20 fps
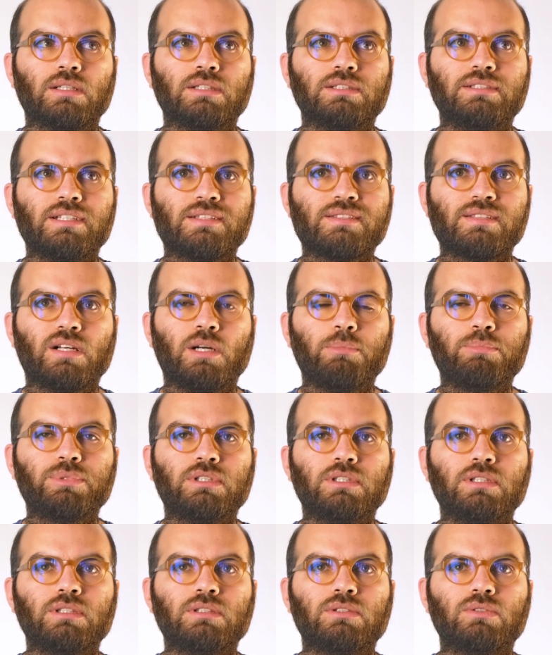
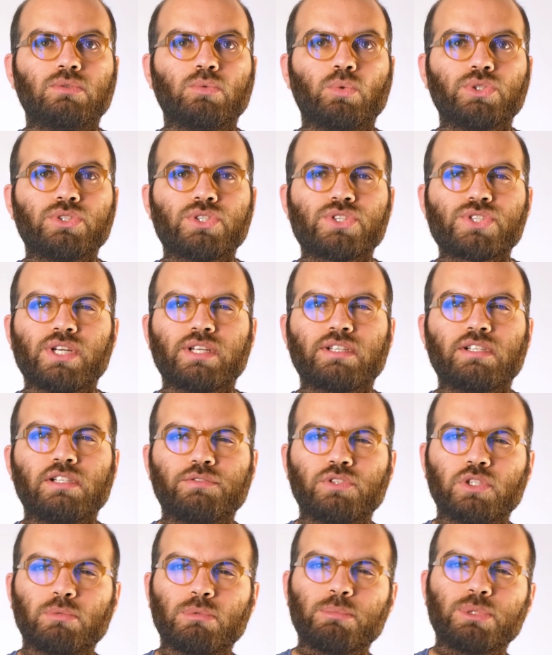disrupted water cycle.
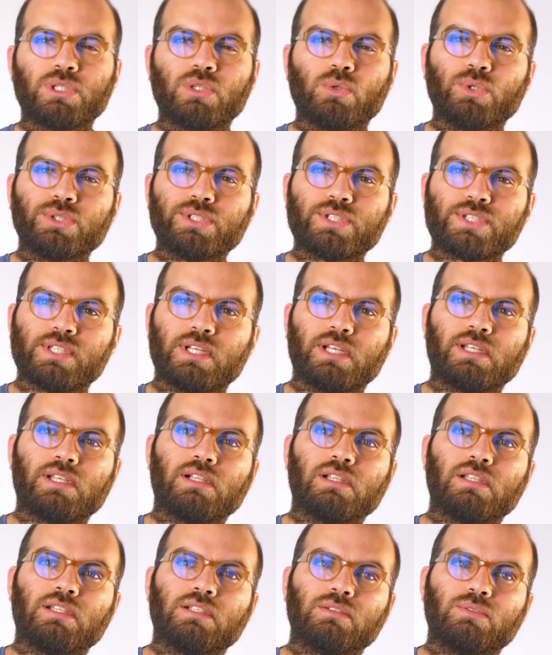If you remember the water
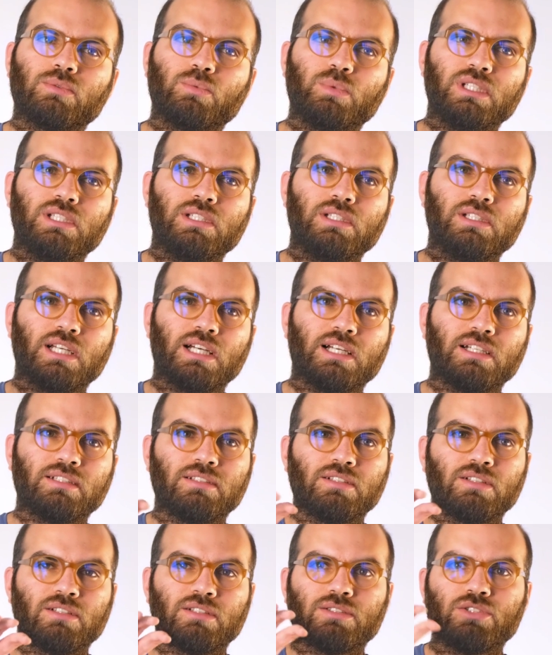cycle that we had
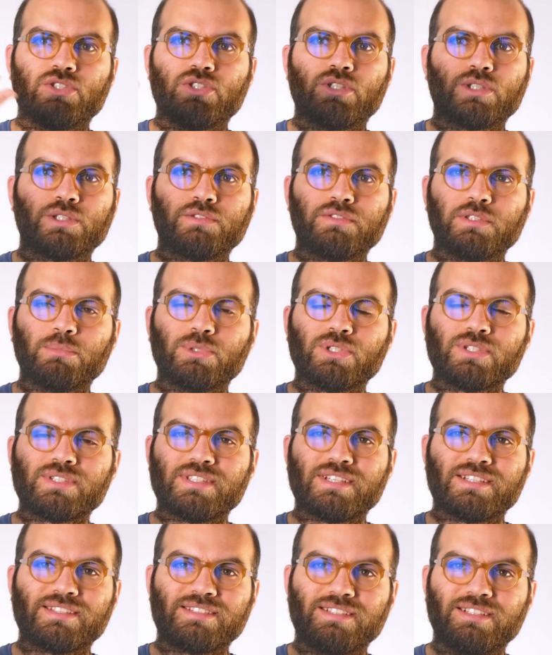in our geography books
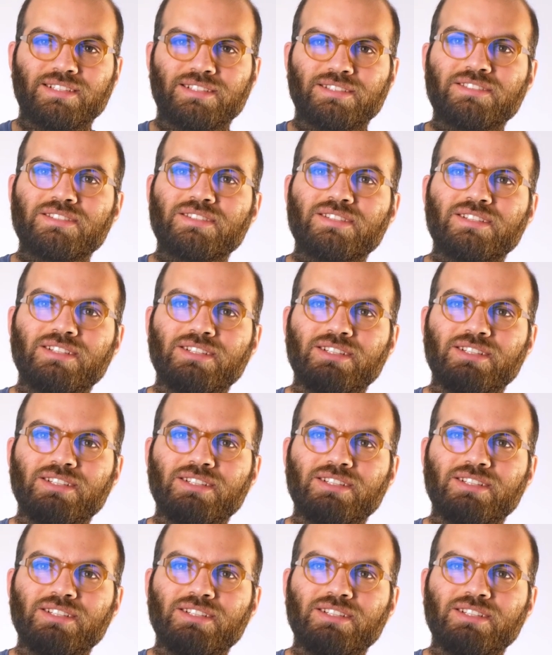as kids,